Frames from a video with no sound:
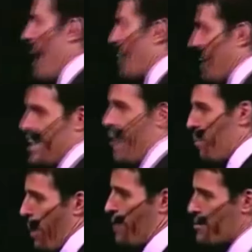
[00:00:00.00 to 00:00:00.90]
you're out of that
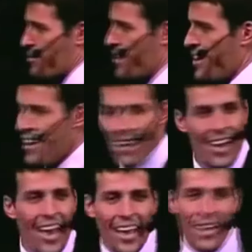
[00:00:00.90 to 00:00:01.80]
damn place?
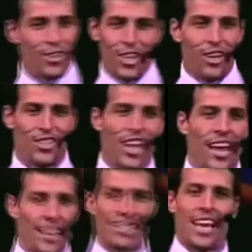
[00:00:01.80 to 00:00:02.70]
You're still
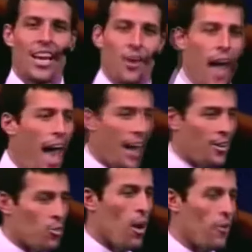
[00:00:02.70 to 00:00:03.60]
singing this thing in your
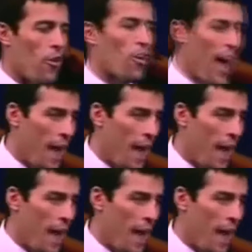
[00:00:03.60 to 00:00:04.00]
head in 24